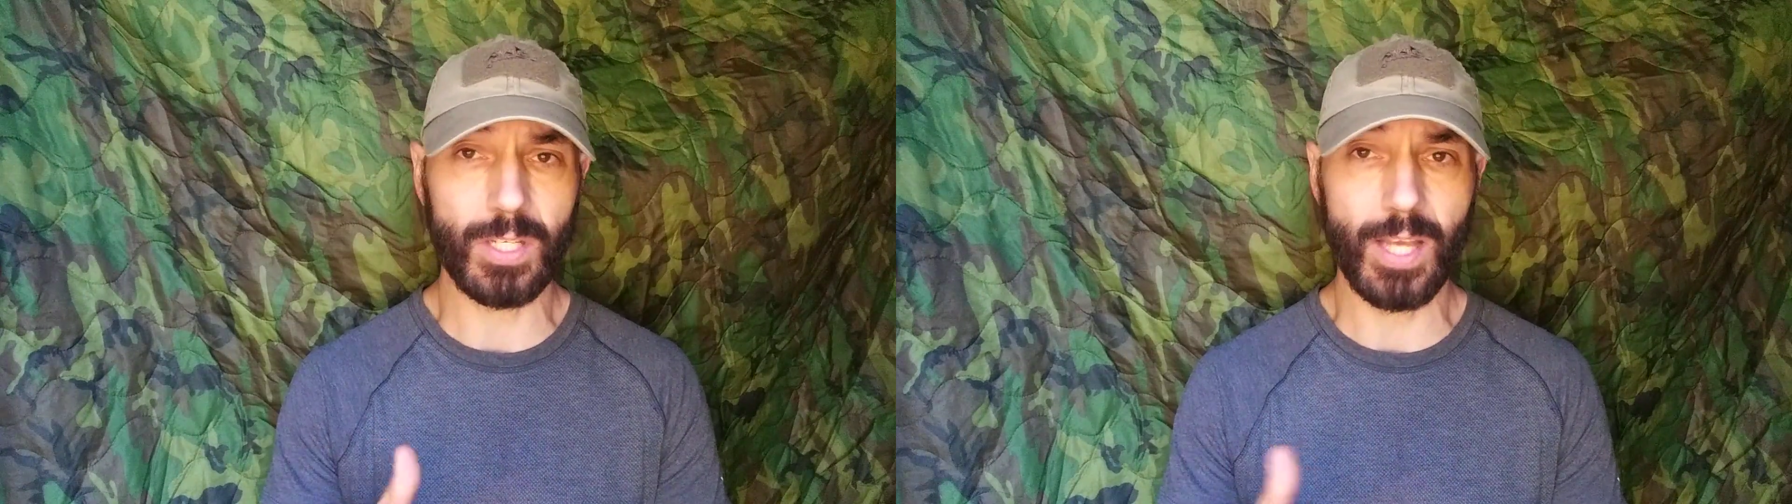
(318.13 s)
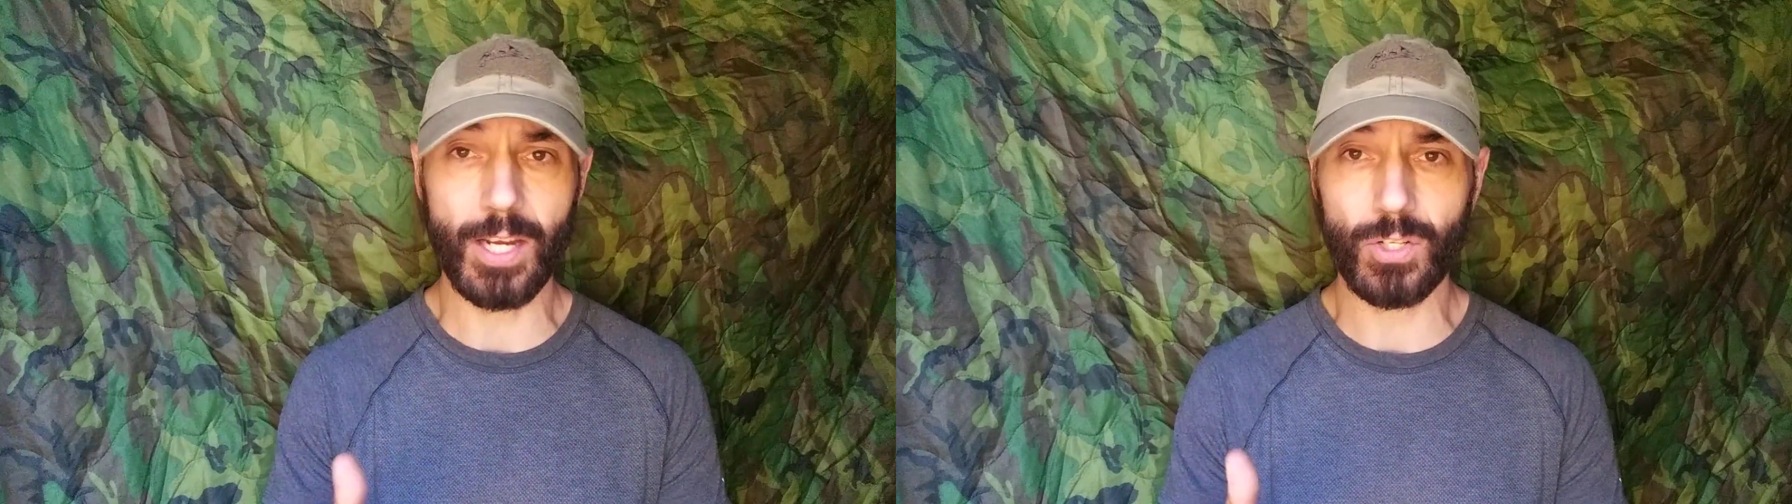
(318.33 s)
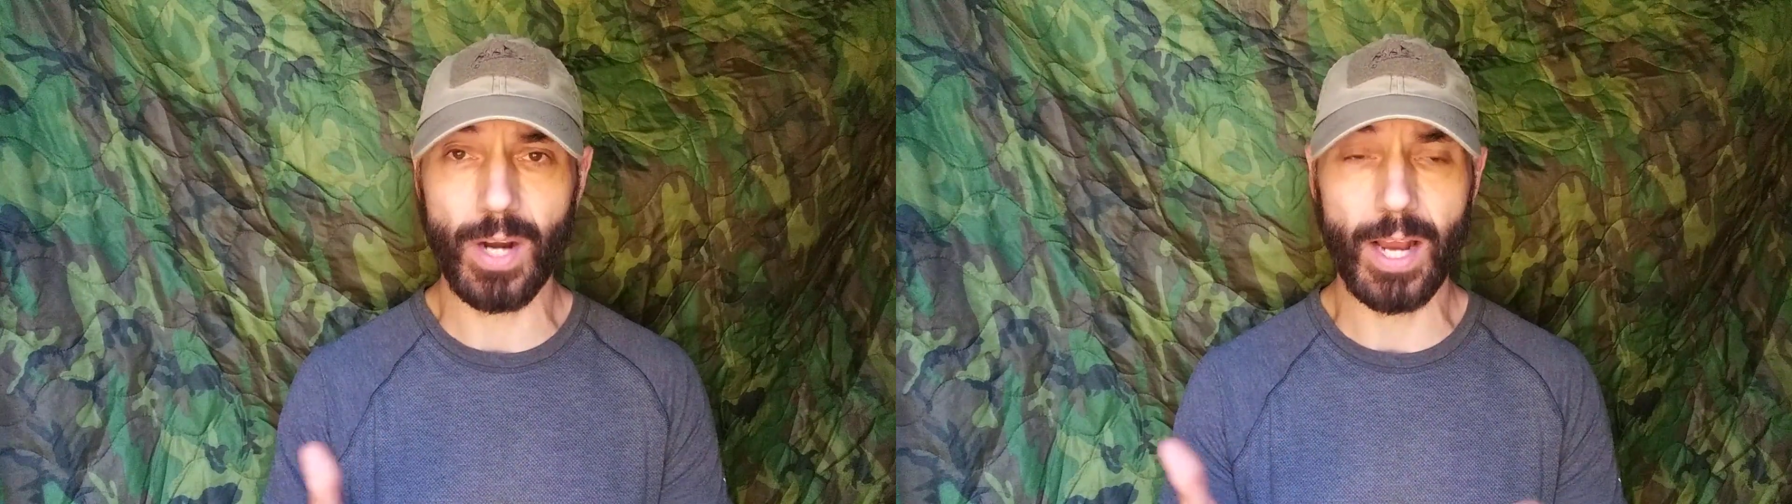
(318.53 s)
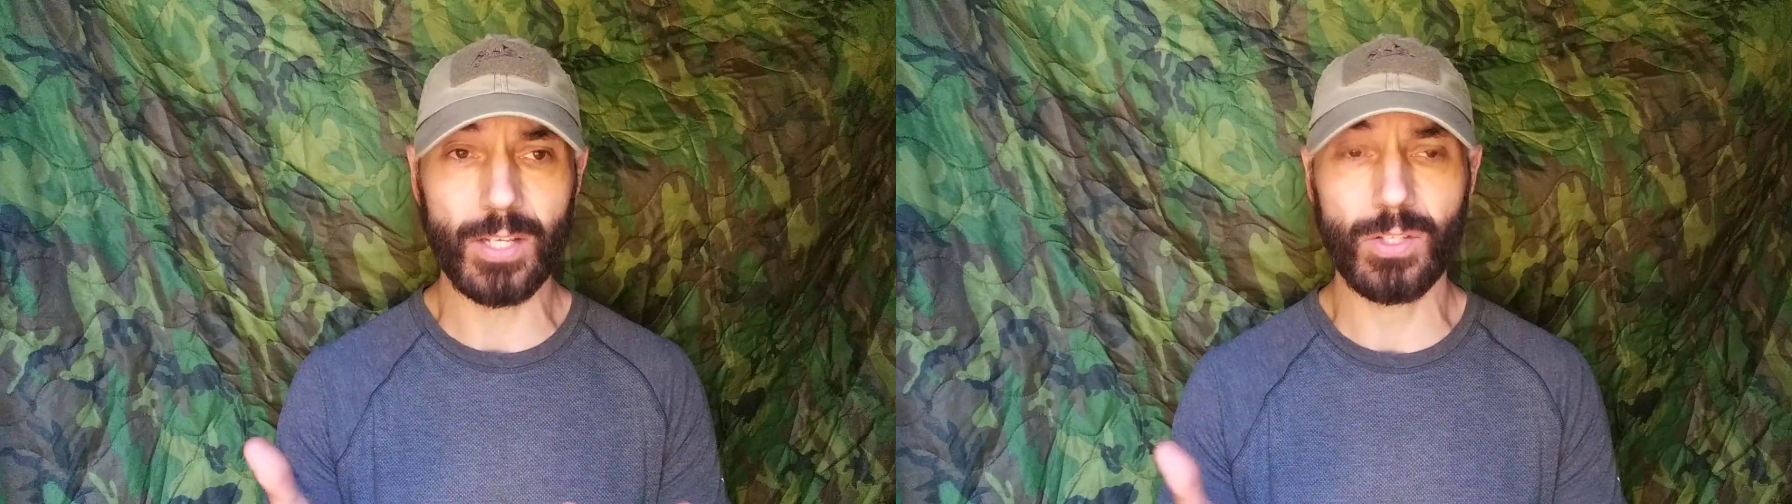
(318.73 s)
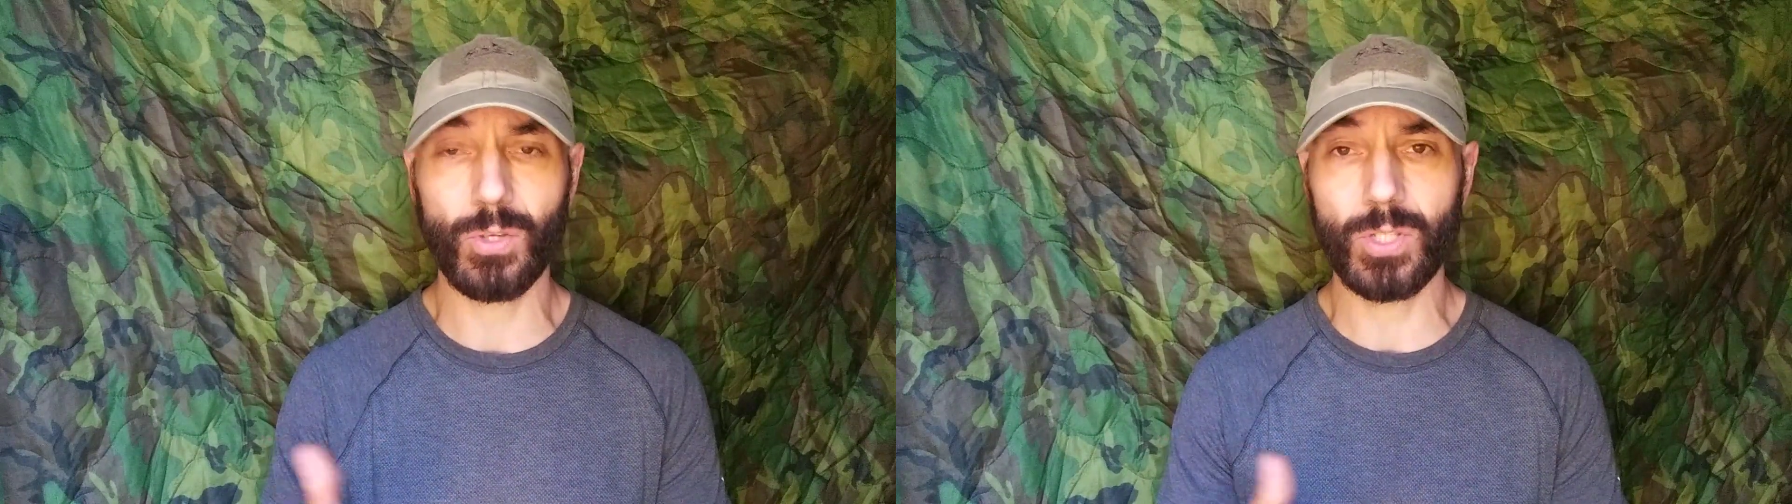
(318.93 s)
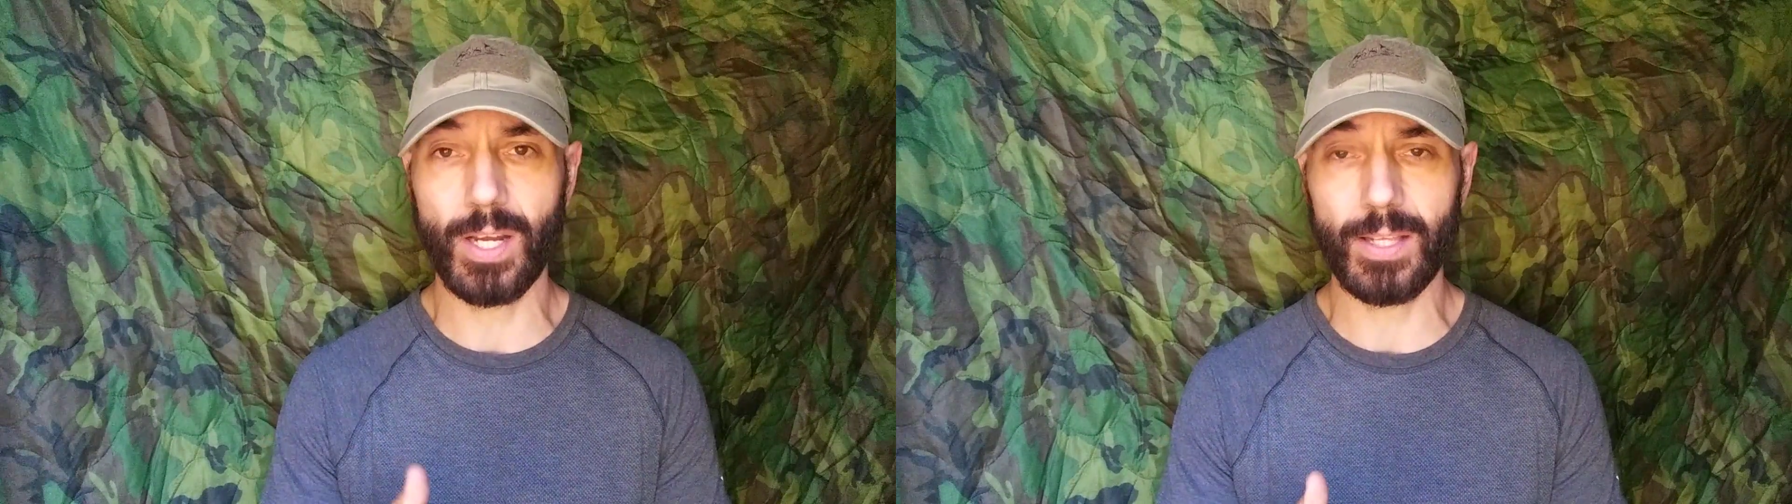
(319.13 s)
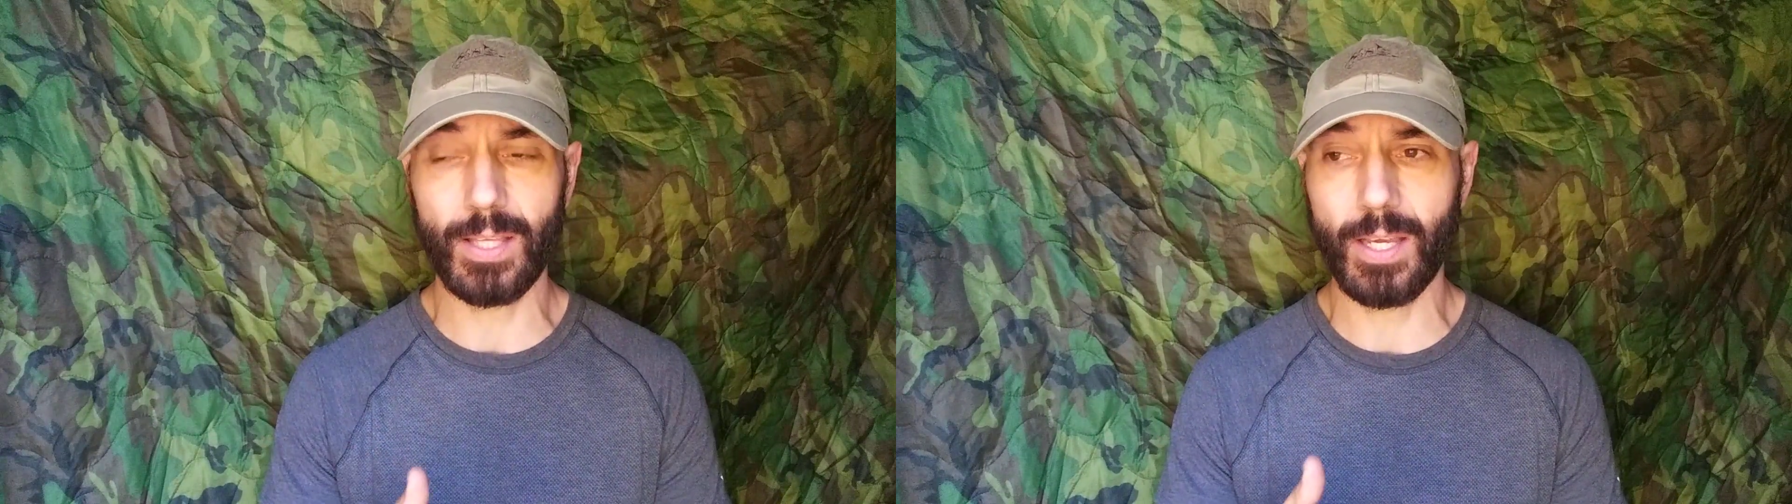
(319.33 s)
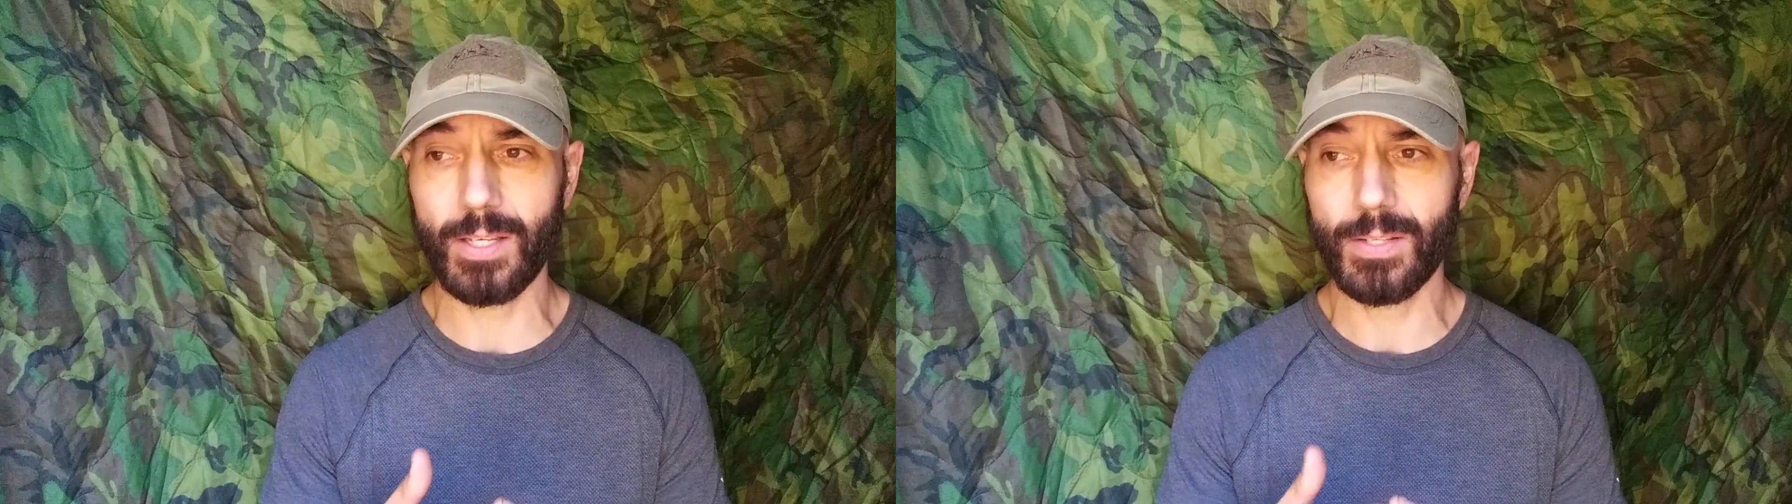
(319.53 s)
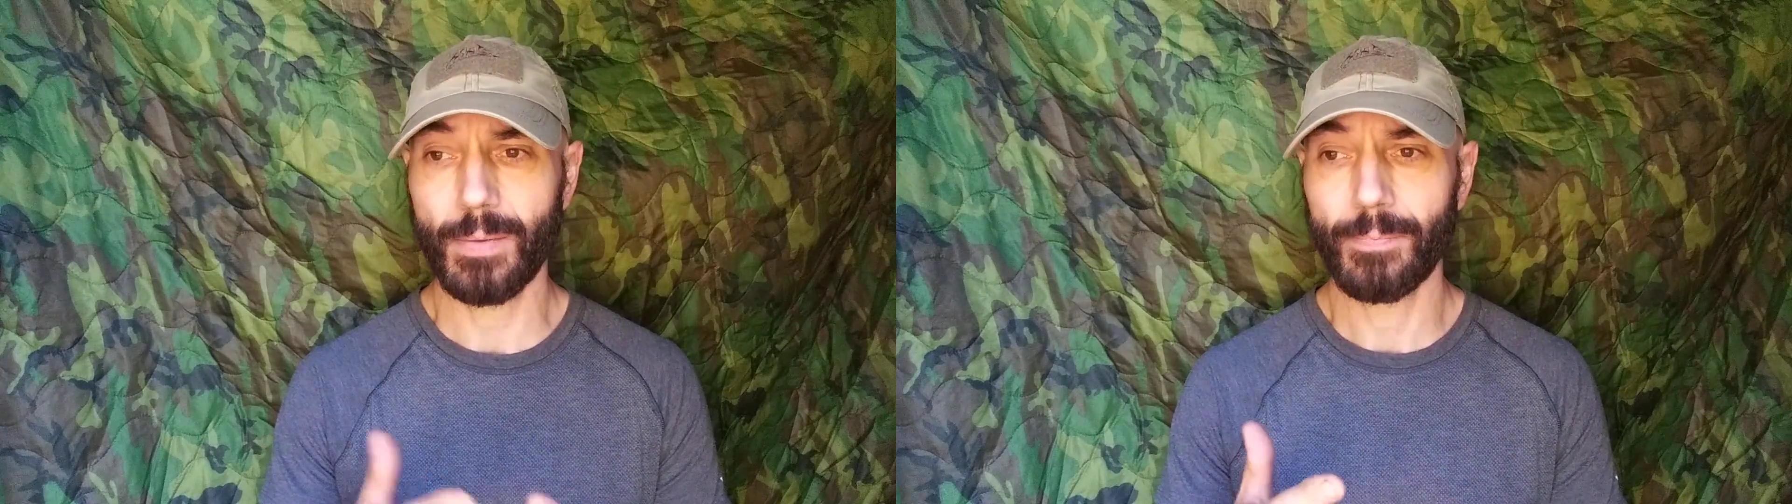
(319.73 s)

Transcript: Datrex, those kind of things,